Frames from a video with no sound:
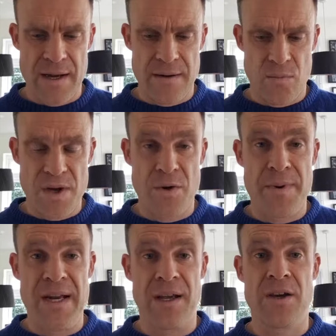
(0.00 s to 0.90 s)
what you're
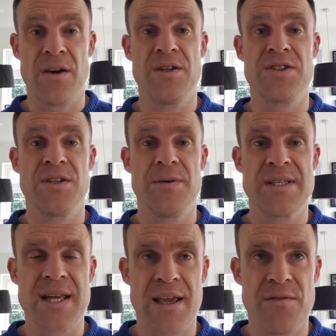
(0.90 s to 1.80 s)
being encouraged to do
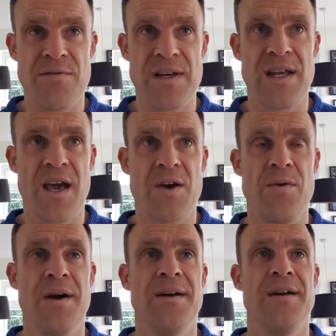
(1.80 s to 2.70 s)
is take a
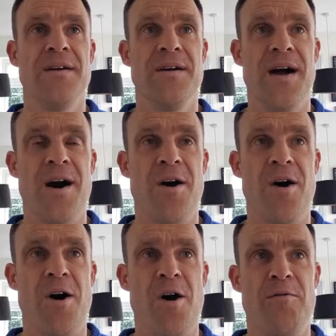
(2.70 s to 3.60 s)
video
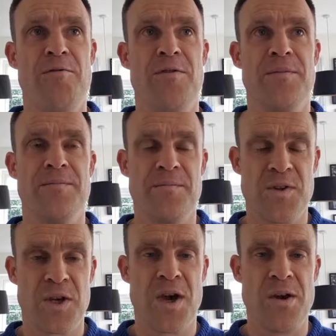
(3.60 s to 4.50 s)
of
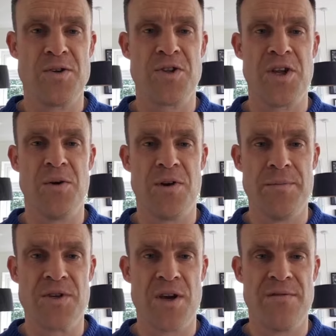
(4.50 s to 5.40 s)
the coach that you're
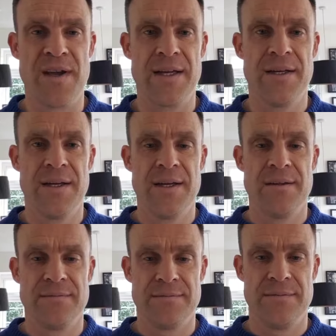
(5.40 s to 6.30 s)
observing.
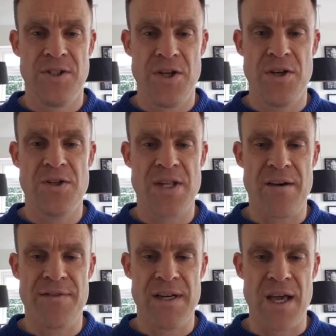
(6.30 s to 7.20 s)
You use
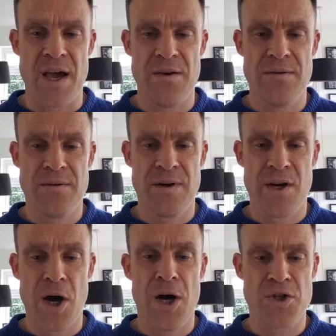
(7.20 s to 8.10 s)
that video
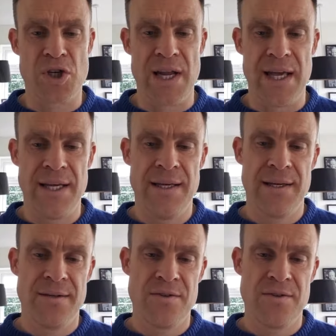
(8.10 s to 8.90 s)
largely